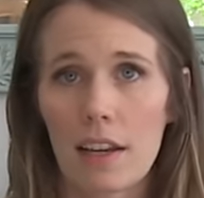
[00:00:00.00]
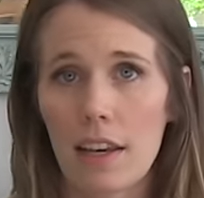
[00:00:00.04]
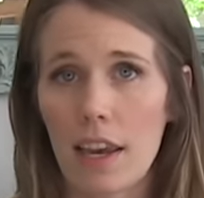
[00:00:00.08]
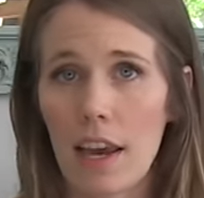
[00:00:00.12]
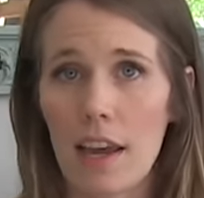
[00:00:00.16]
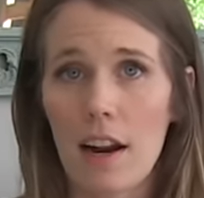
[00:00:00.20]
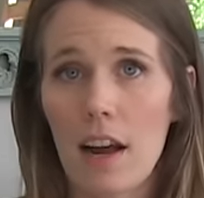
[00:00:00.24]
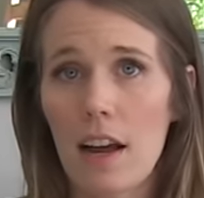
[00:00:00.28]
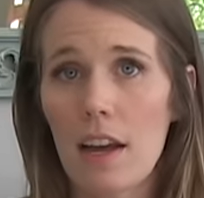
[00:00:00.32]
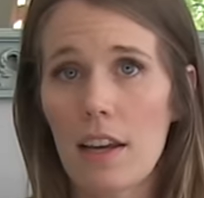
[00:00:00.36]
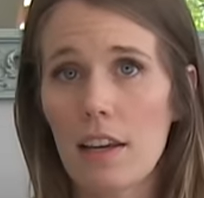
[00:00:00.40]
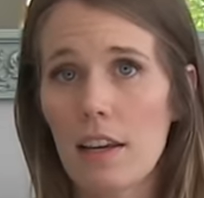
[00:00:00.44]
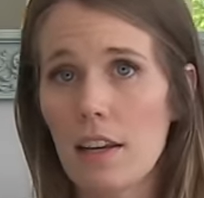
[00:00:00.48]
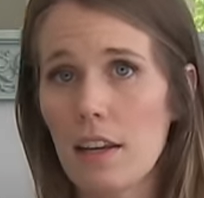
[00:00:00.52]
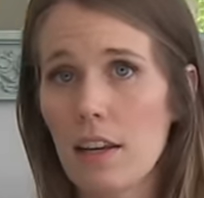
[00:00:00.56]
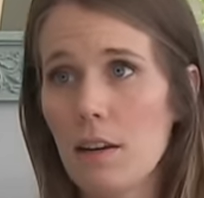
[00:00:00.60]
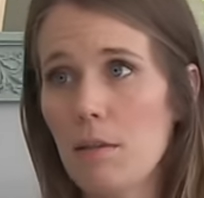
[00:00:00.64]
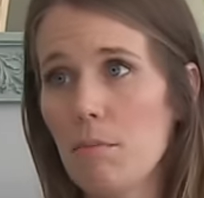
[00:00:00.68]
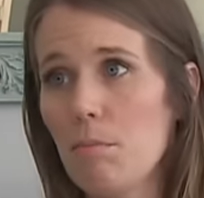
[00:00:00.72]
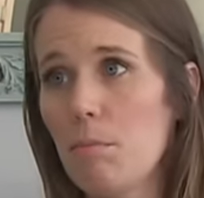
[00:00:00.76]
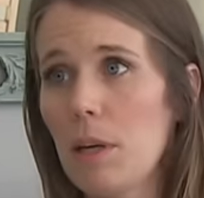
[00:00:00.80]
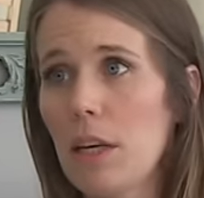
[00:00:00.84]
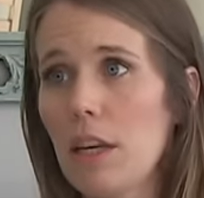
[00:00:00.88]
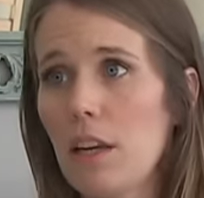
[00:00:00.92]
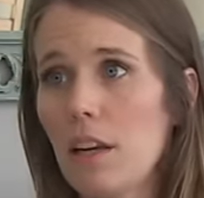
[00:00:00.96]
Can I
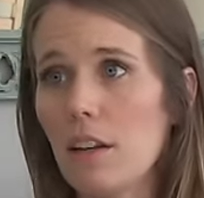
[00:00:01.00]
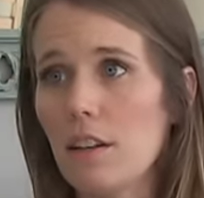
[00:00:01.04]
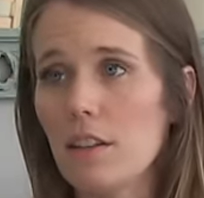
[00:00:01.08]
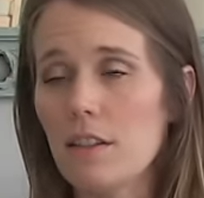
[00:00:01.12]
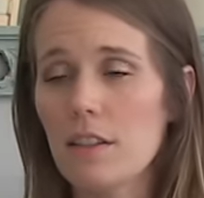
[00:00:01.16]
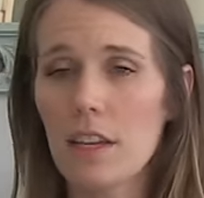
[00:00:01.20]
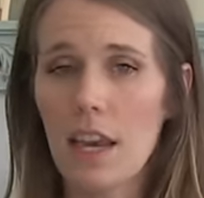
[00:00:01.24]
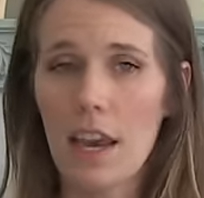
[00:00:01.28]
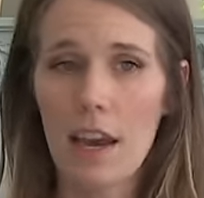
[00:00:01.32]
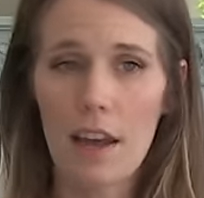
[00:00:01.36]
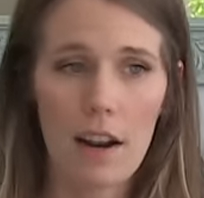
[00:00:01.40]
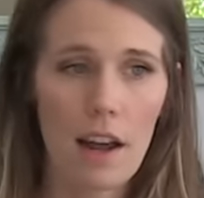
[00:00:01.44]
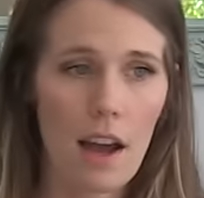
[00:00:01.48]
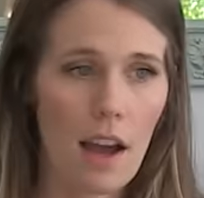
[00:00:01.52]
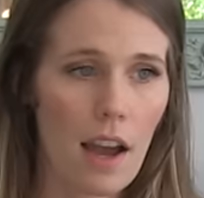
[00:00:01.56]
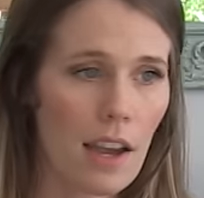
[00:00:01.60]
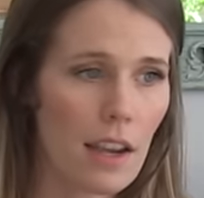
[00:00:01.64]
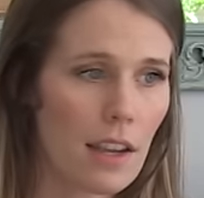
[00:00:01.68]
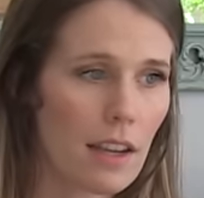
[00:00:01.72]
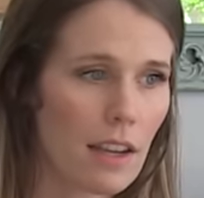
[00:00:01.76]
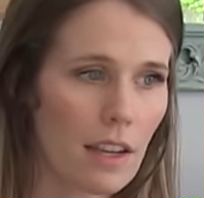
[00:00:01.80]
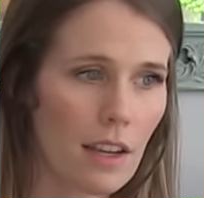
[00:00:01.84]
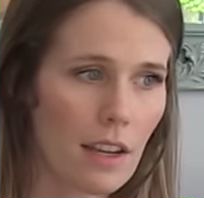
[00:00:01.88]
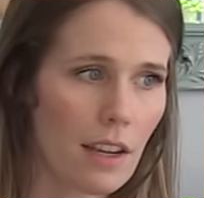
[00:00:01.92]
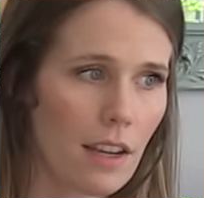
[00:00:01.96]
eat beans? Can
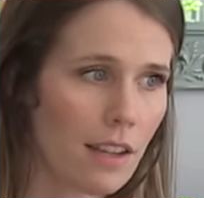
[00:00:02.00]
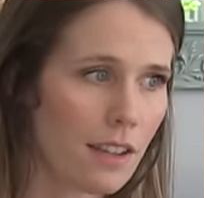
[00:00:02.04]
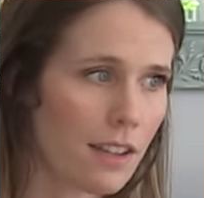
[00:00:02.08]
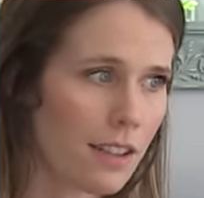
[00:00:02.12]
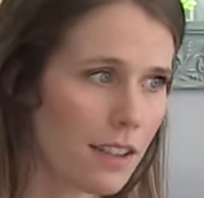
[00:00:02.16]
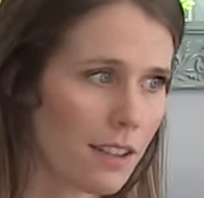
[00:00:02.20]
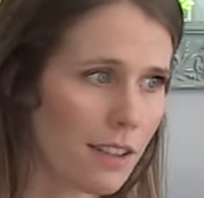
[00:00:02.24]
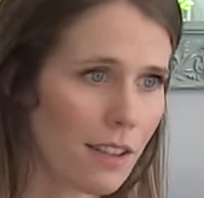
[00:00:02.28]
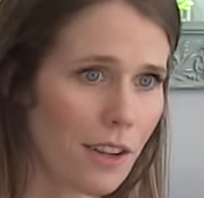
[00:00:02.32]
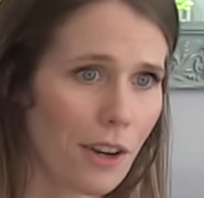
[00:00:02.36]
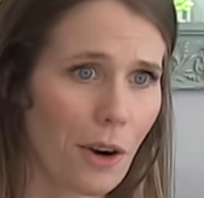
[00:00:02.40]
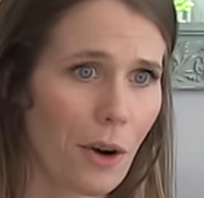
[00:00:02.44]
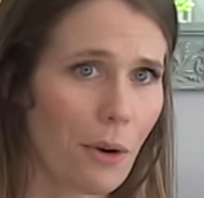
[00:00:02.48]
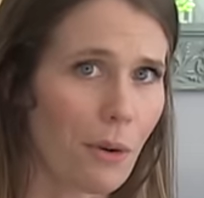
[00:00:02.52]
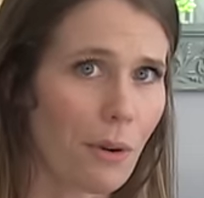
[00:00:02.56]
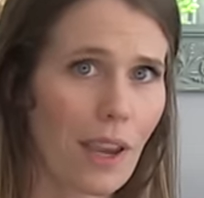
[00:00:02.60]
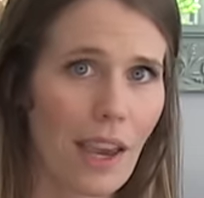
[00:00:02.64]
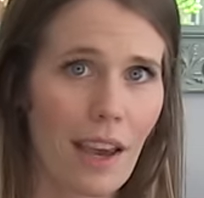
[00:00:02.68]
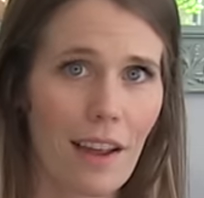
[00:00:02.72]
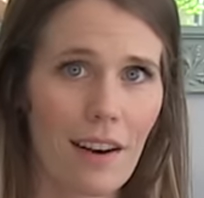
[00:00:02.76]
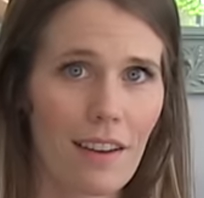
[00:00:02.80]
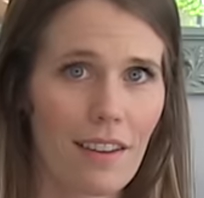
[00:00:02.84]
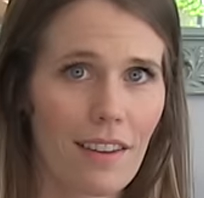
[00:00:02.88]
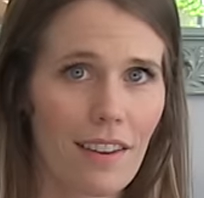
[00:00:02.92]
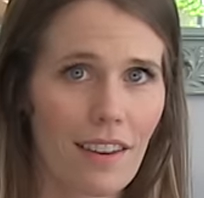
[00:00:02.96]
I eat, you know,
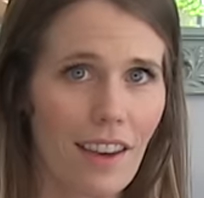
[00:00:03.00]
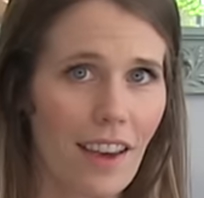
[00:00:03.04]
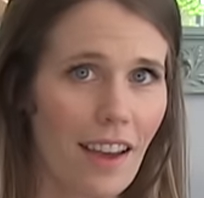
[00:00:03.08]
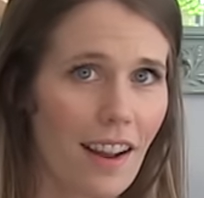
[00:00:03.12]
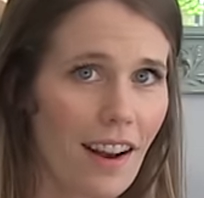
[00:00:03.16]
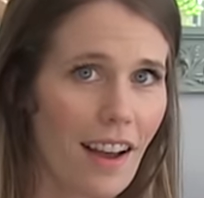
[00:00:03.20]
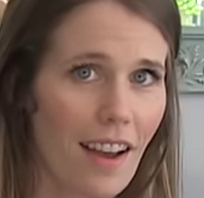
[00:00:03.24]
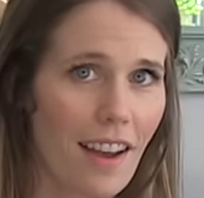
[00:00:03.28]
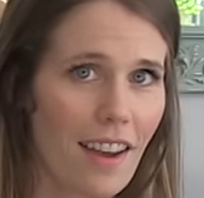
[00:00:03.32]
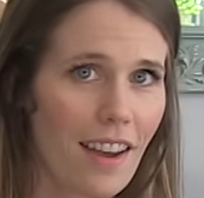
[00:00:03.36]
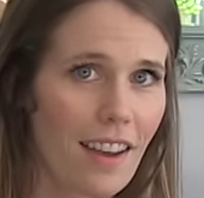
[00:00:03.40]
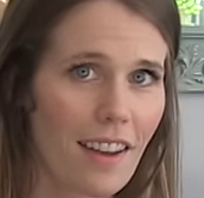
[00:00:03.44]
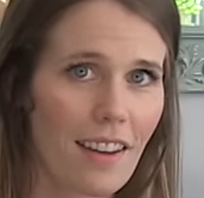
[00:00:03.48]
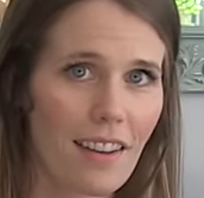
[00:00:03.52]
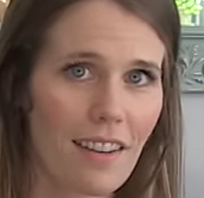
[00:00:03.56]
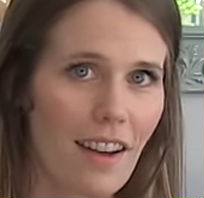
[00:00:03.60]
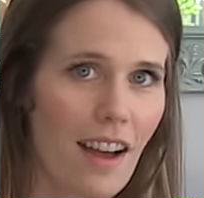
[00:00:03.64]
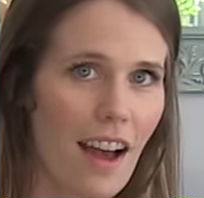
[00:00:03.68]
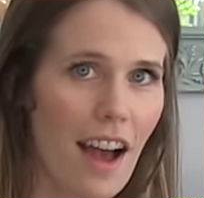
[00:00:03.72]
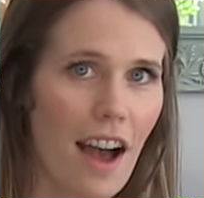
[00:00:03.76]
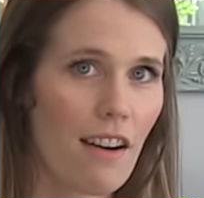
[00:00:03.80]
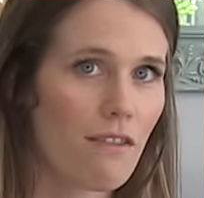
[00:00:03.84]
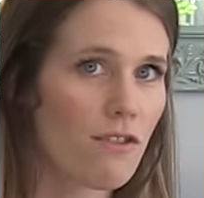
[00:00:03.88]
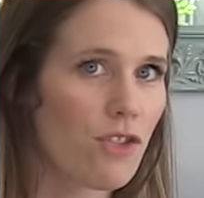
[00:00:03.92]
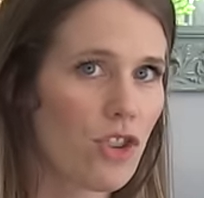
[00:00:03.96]
can I
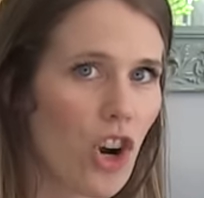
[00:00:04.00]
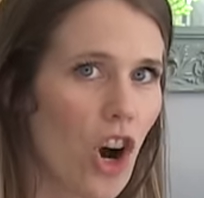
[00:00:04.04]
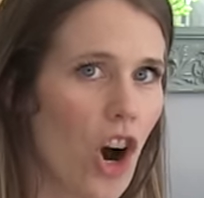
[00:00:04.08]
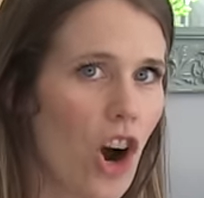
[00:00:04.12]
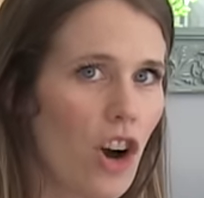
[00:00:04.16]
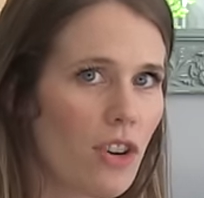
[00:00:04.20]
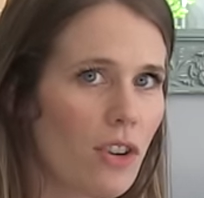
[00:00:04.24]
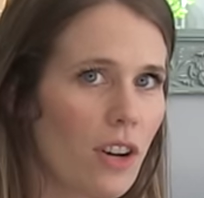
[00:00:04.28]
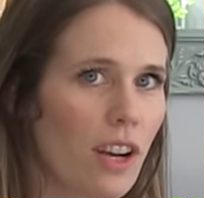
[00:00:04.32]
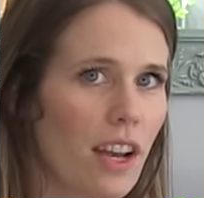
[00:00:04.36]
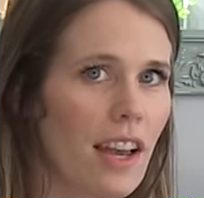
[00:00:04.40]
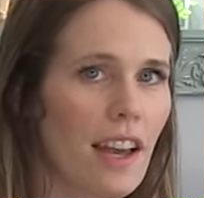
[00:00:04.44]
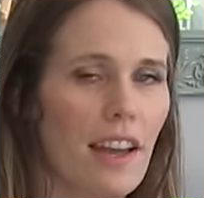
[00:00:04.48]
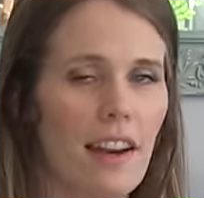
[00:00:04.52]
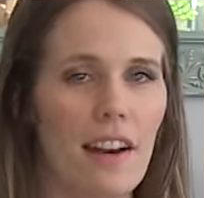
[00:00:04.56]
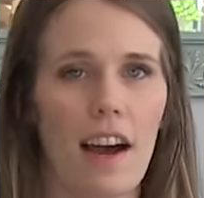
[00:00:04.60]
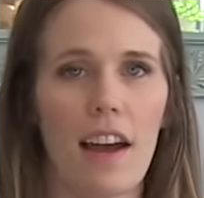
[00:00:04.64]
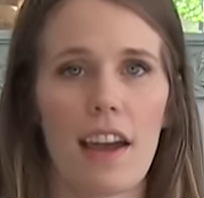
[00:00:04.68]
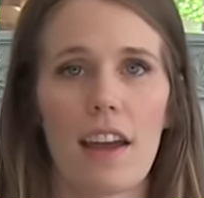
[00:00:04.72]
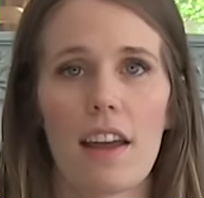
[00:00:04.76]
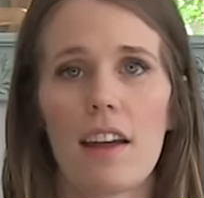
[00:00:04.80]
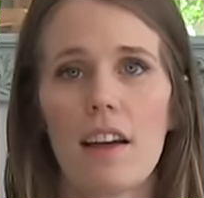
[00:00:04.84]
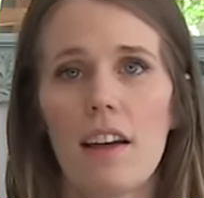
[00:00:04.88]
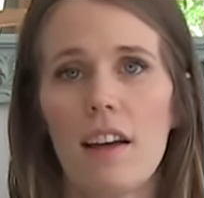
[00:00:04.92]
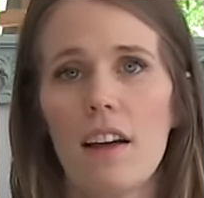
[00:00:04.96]
have chocolate at
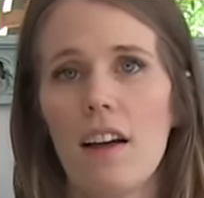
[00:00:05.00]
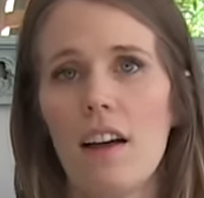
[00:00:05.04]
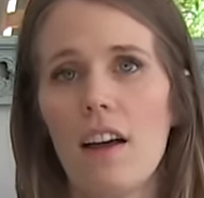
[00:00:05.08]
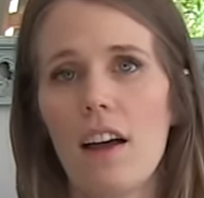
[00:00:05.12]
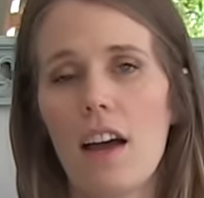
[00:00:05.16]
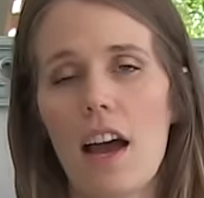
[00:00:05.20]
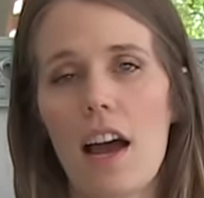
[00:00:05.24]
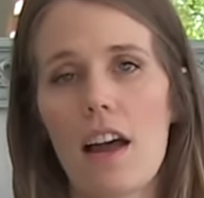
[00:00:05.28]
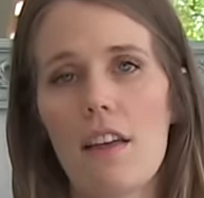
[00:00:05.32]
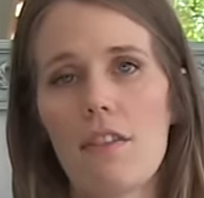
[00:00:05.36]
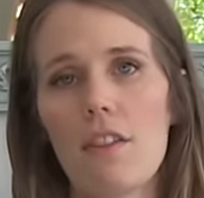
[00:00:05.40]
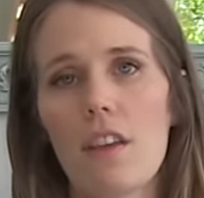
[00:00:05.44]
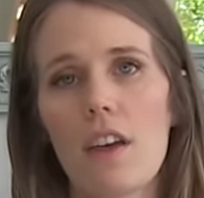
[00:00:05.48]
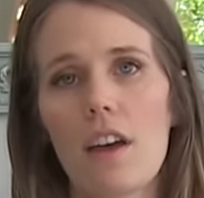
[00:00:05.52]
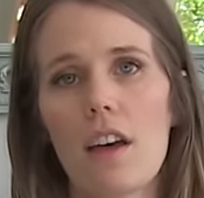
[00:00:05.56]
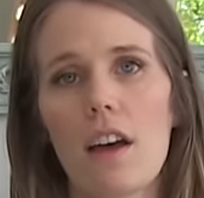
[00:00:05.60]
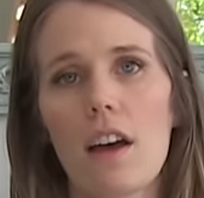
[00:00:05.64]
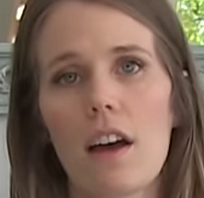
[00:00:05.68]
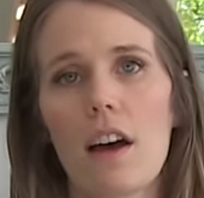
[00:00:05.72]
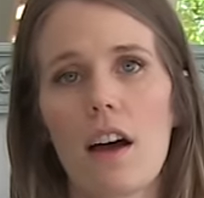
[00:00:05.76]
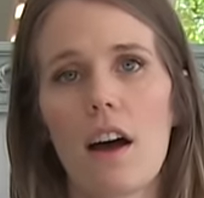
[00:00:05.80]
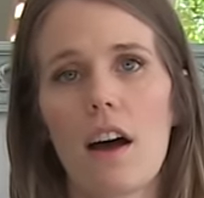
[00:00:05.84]
night? And